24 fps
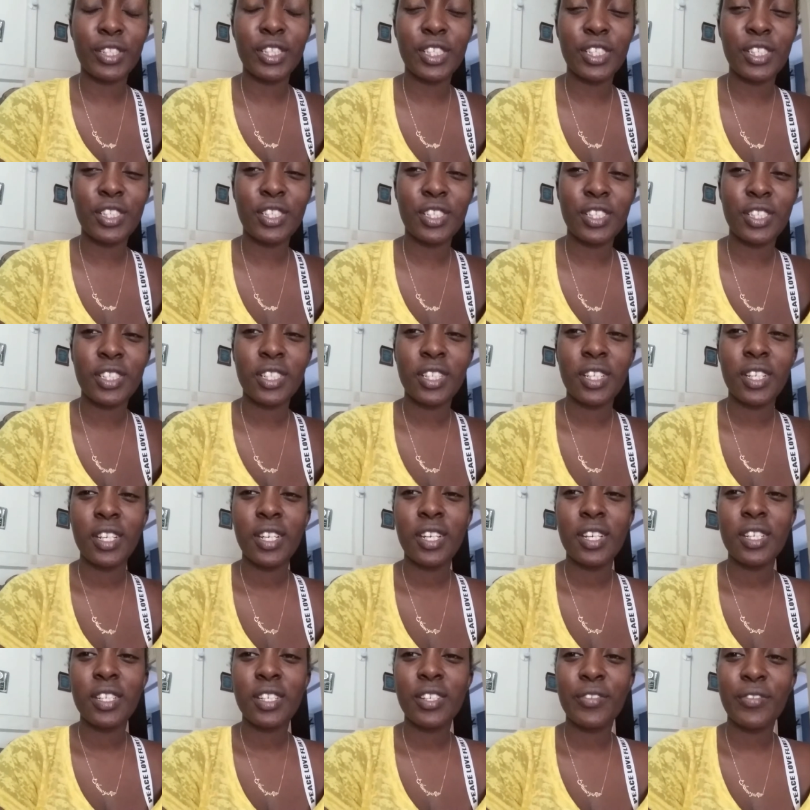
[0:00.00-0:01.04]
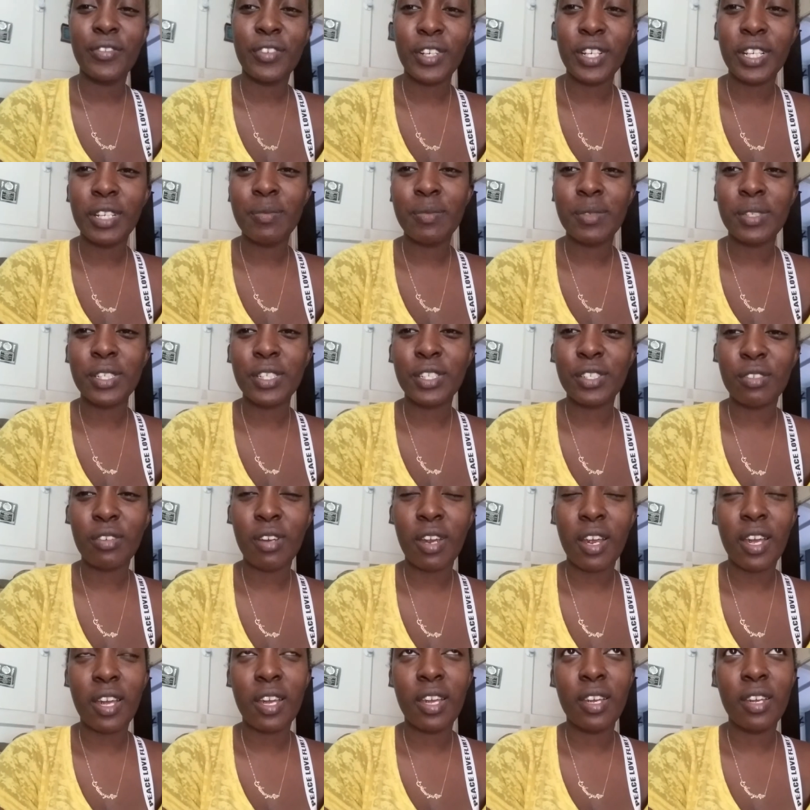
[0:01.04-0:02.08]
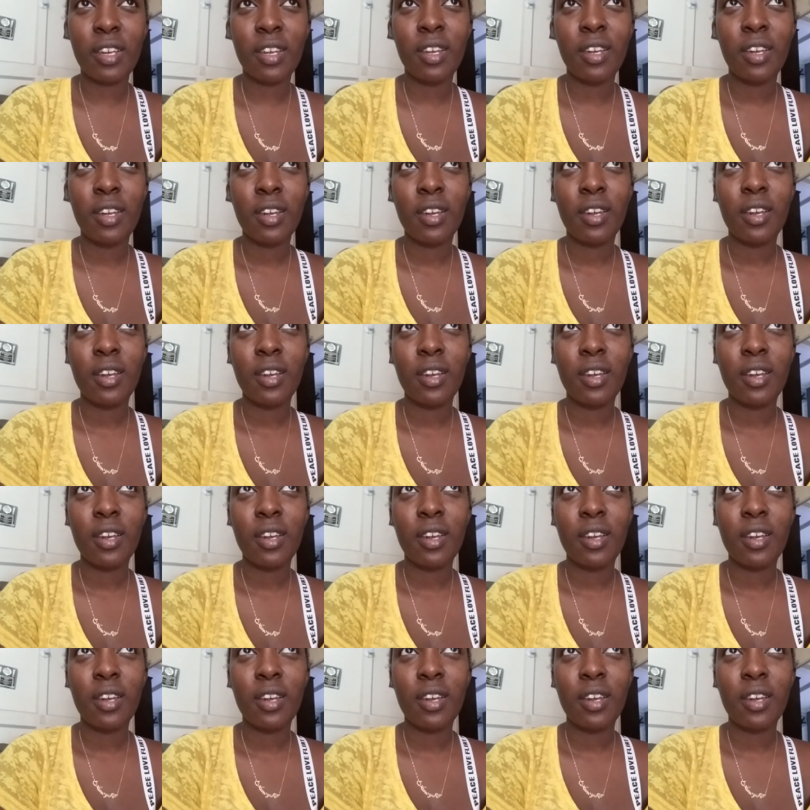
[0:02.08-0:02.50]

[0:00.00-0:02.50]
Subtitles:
fridge for him to try.